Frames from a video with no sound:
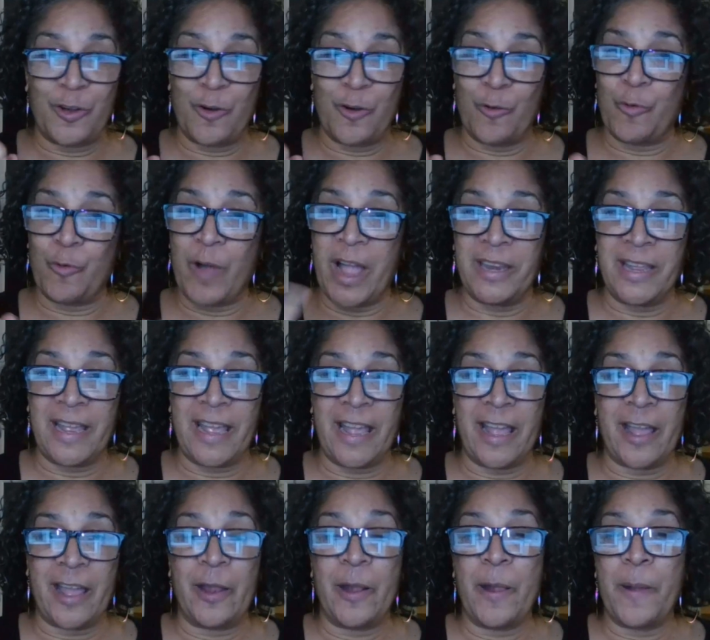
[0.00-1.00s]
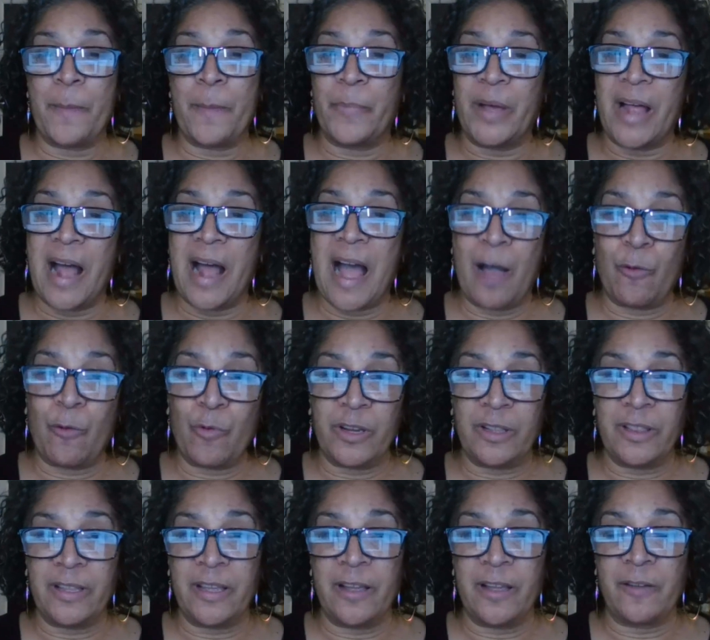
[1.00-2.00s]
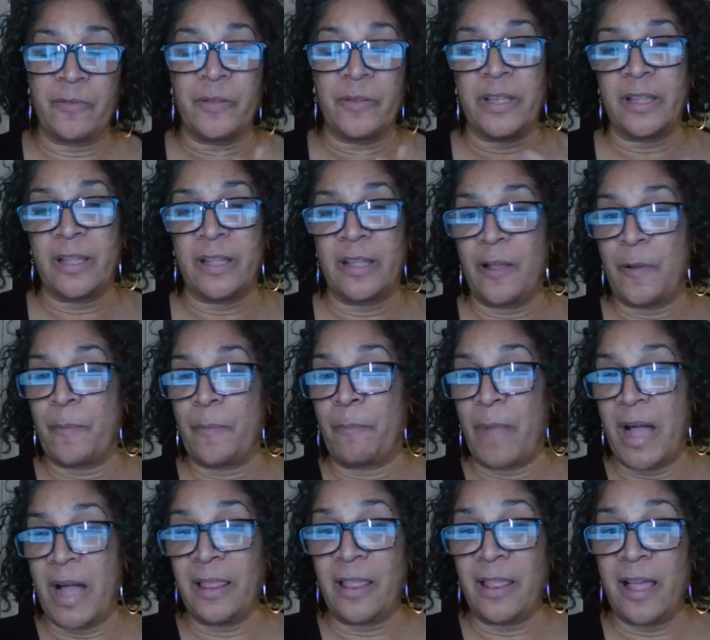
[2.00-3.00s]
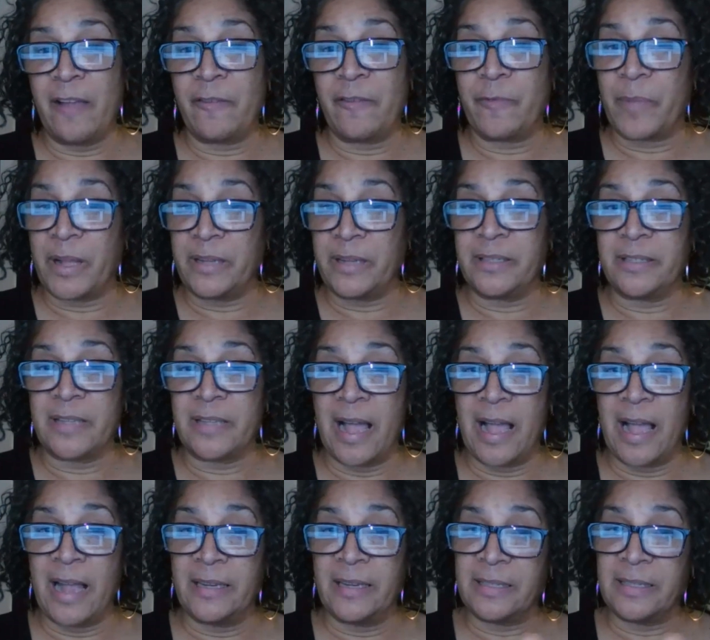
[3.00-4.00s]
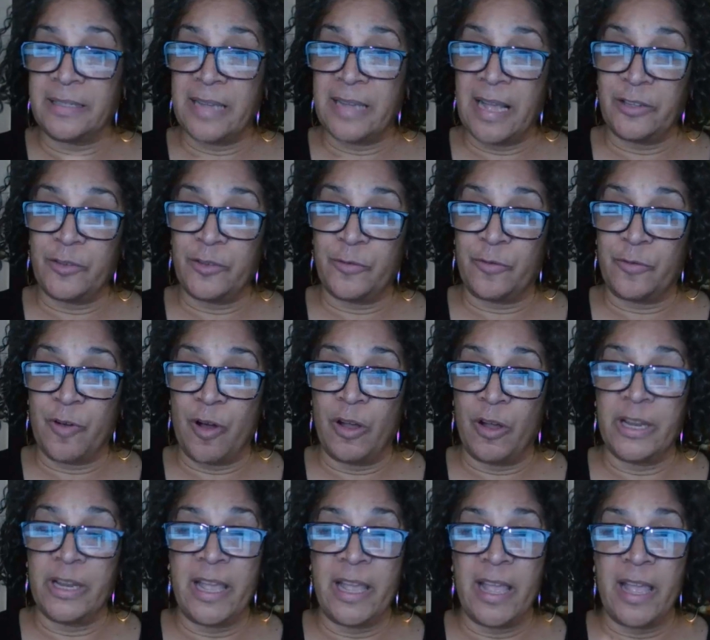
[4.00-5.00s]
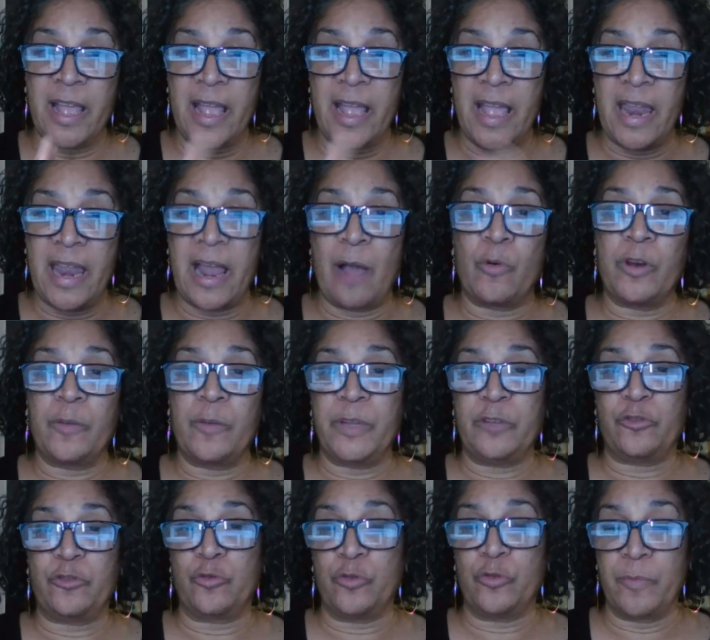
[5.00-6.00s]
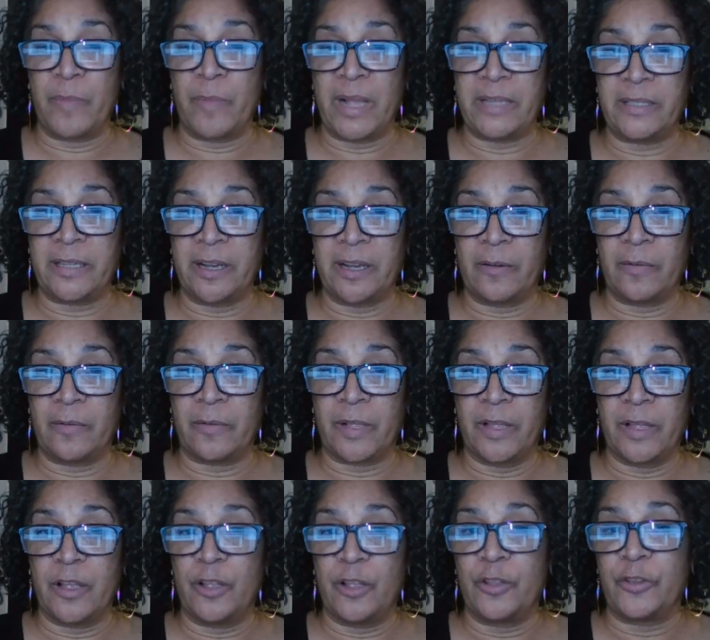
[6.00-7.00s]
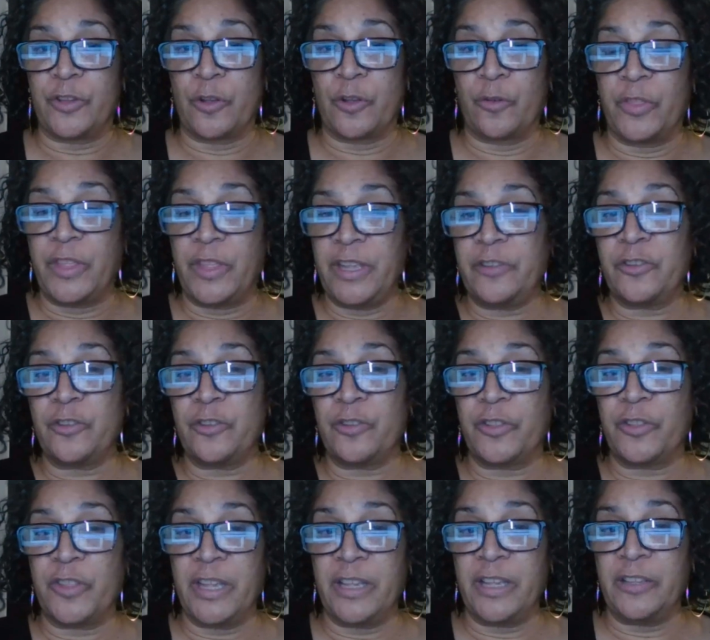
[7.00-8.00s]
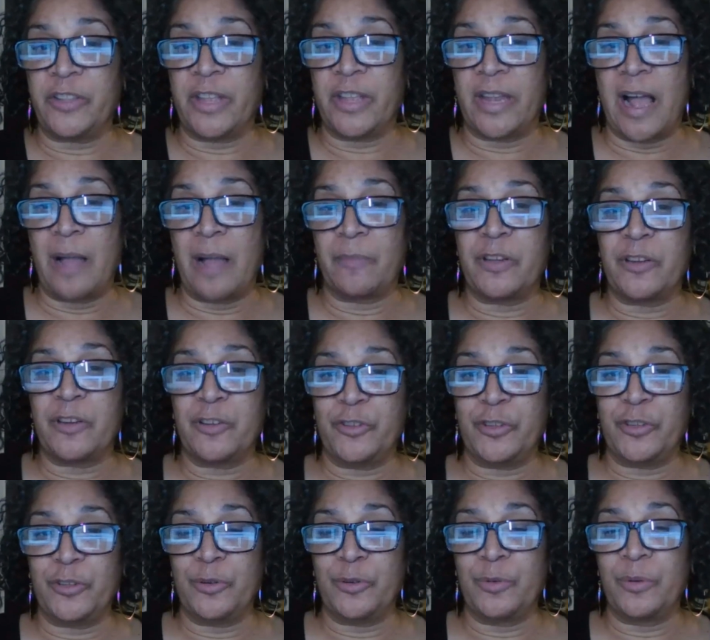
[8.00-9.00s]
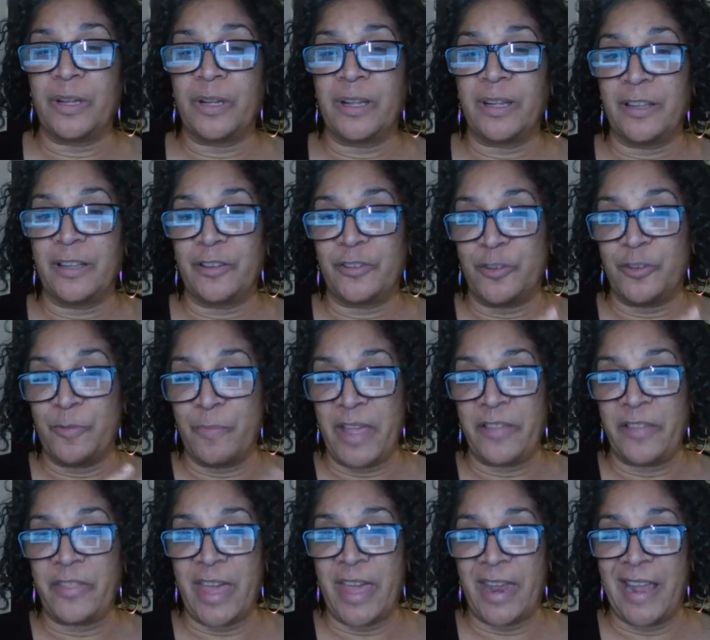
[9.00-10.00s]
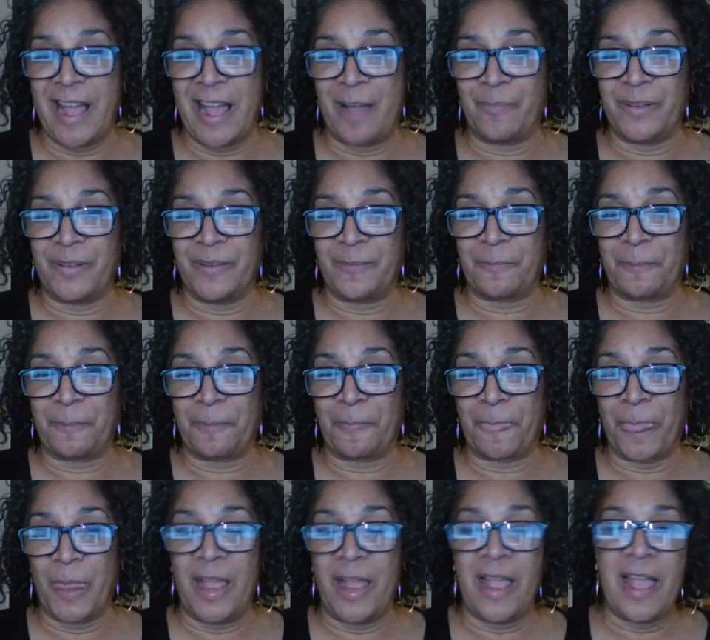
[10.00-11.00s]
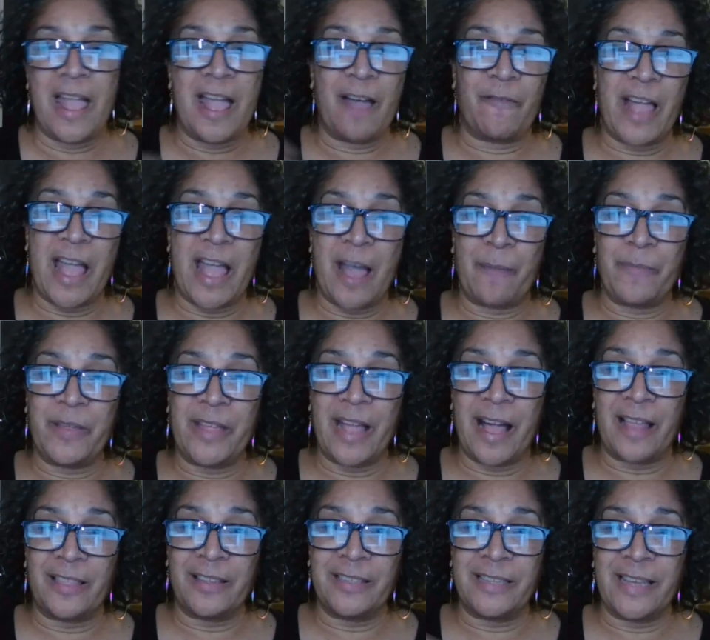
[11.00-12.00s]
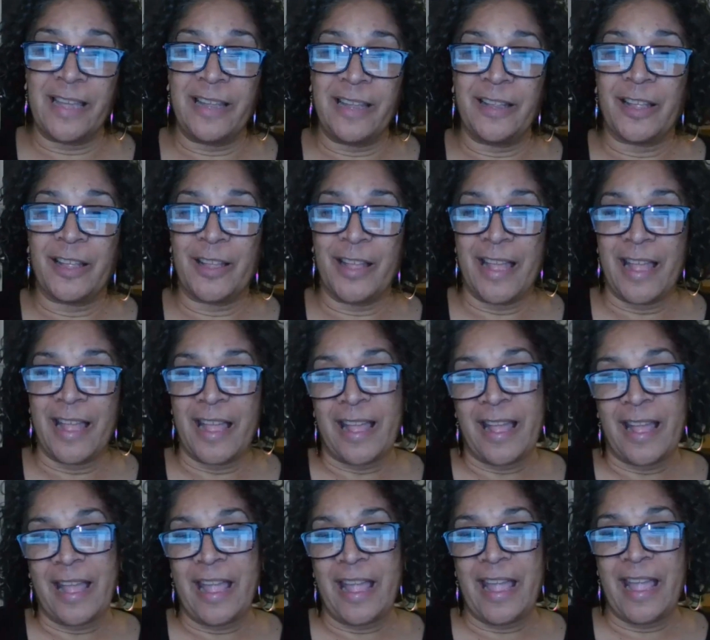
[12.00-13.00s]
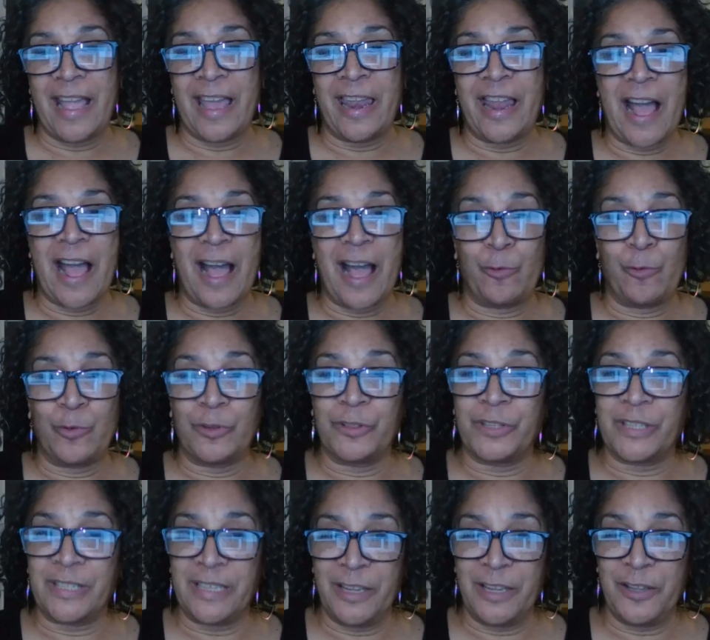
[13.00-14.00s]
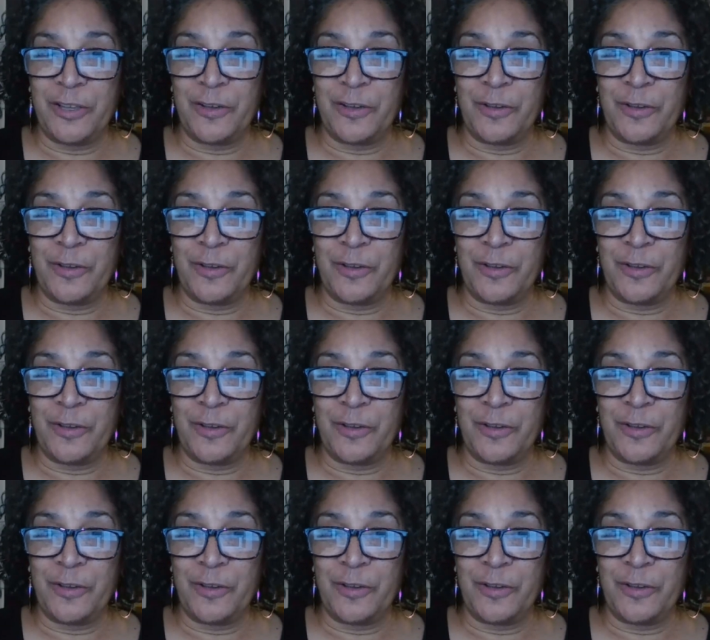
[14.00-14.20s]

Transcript: go right ahead. But I want to live my life by design, not default, and I want to be true to myself. So these are the things that I'm going to do to make that happen. Have a happy holiday, and I will see